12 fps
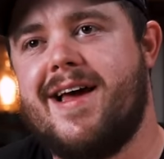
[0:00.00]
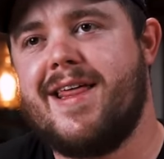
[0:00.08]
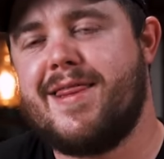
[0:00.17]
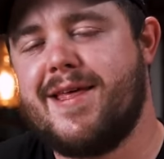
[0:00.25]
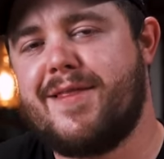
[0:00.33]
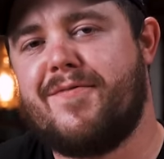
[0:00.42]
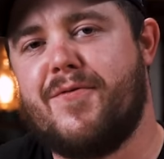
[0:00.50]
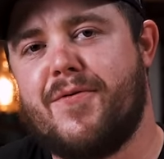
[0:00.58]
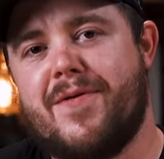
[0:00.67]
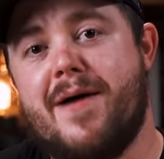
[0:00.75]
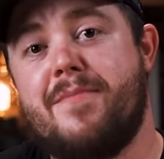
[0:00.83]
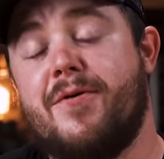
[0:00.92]
I think the
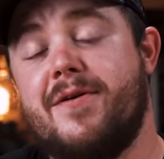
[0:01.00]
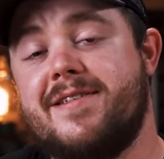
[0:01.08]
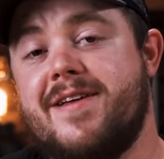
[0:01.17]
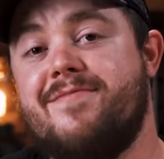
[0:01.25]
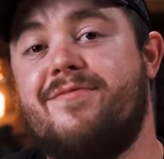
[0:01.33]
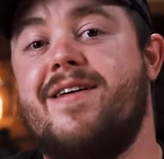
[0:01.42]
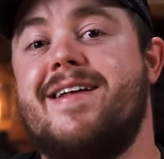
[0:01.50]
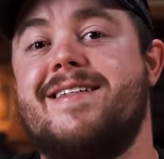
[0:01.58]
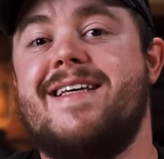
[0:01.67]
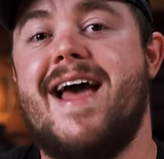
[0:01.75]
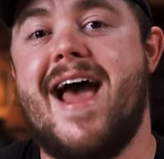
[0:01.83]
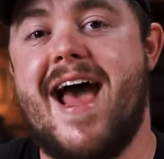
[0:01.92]
Ford Raptor is a
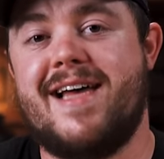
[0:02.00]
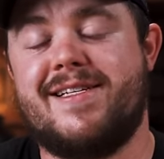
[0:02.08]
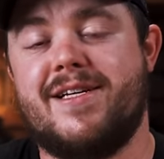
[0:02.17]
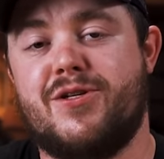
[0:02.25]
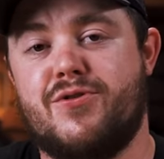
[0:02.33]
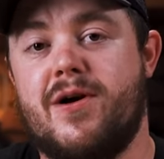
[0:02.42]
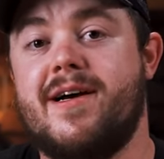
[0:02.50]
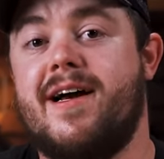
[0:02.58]
fantastic truck.